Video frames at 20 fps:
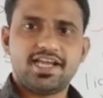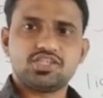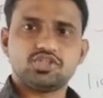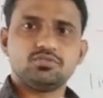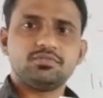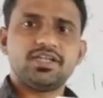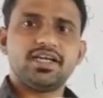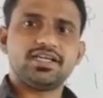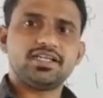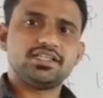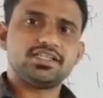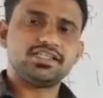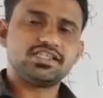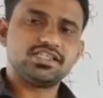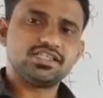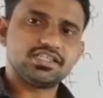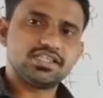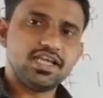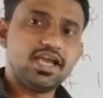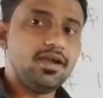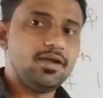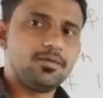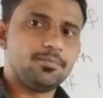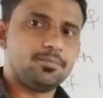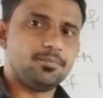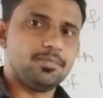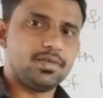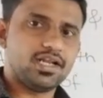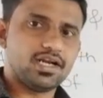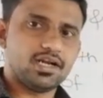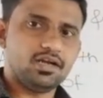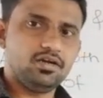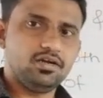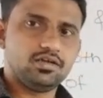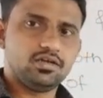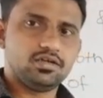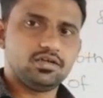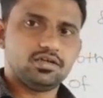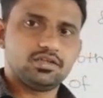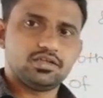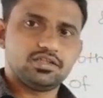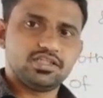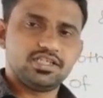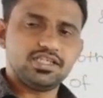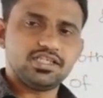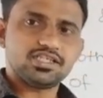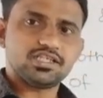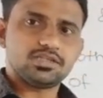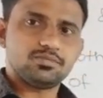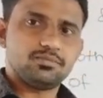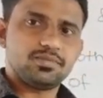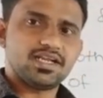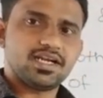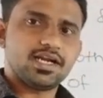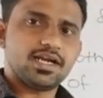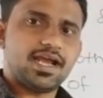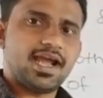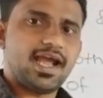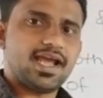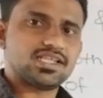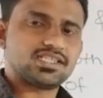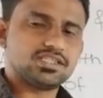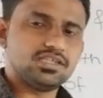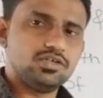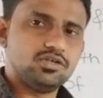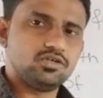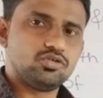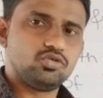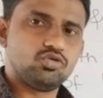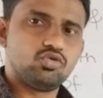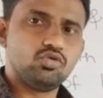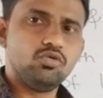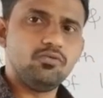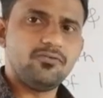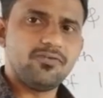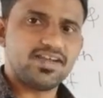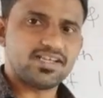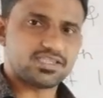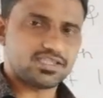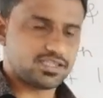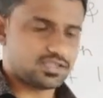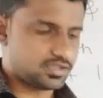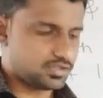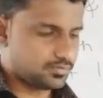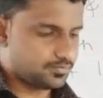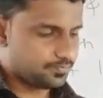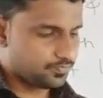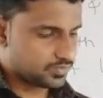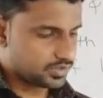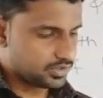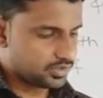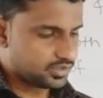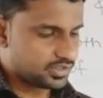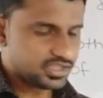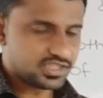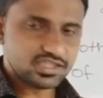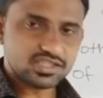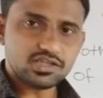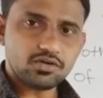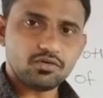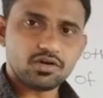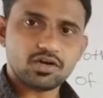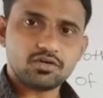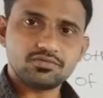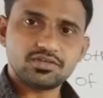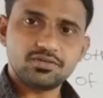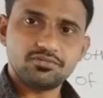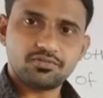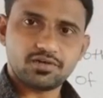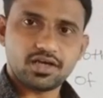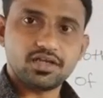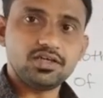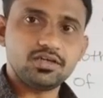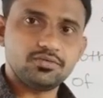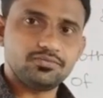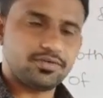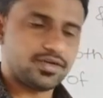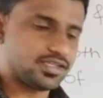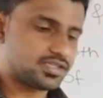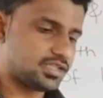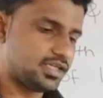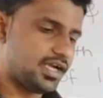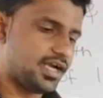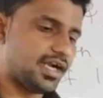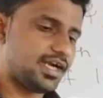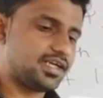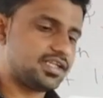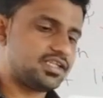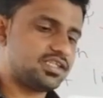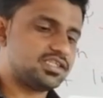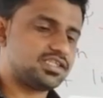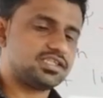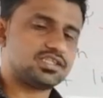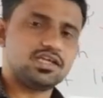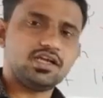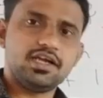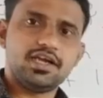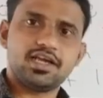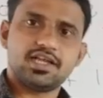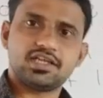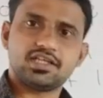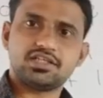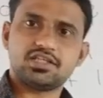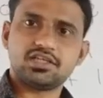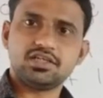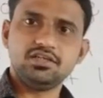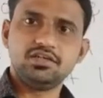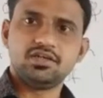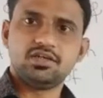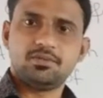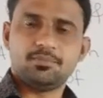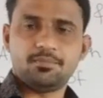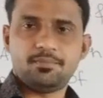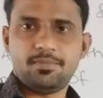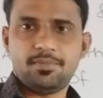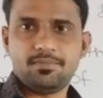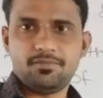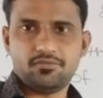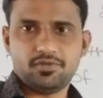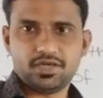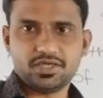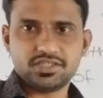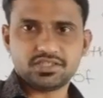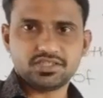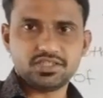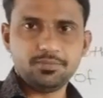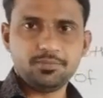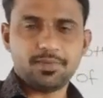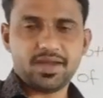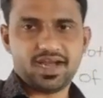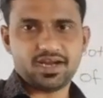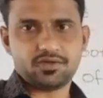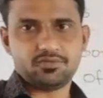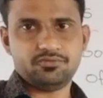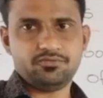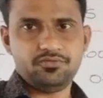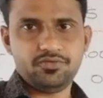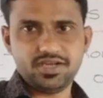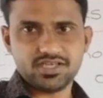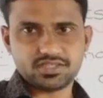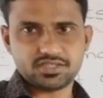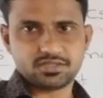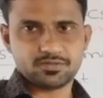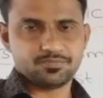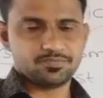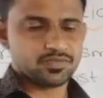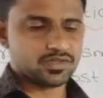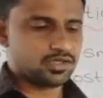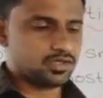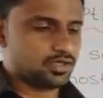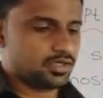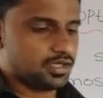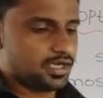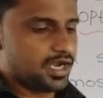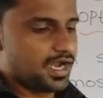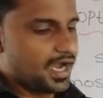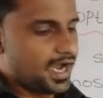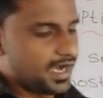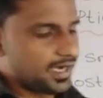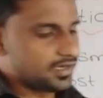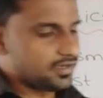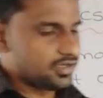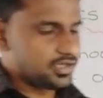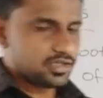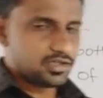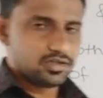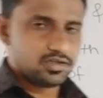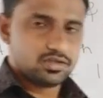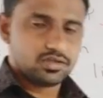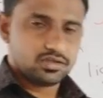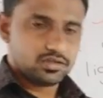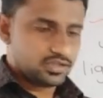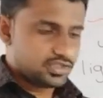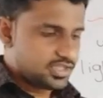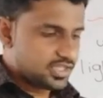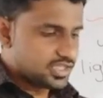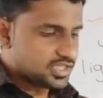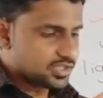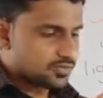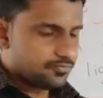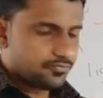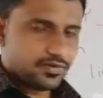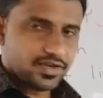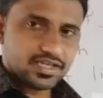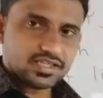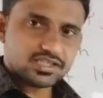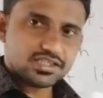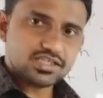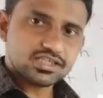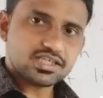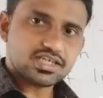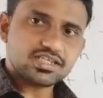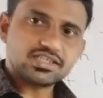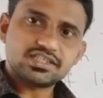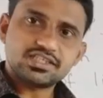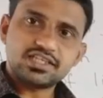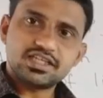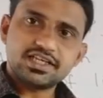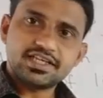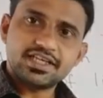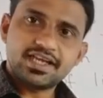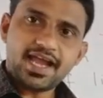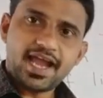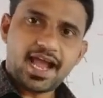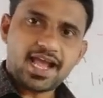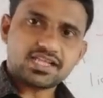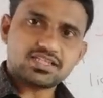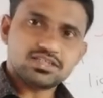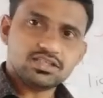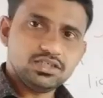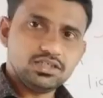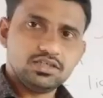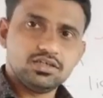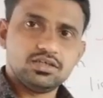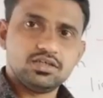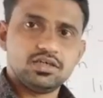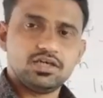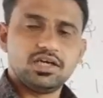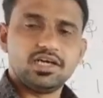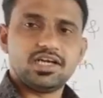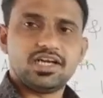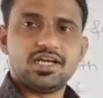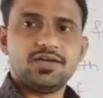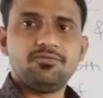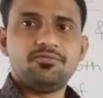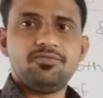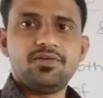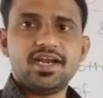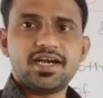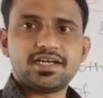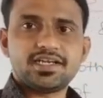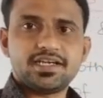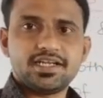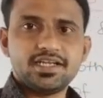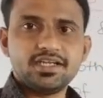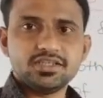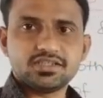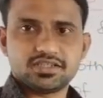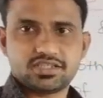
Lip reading: assume that this is a mirror. This mirror has two faces. This is the one of the front face, and this is the another one is the back face, and this face is considering as a reflecting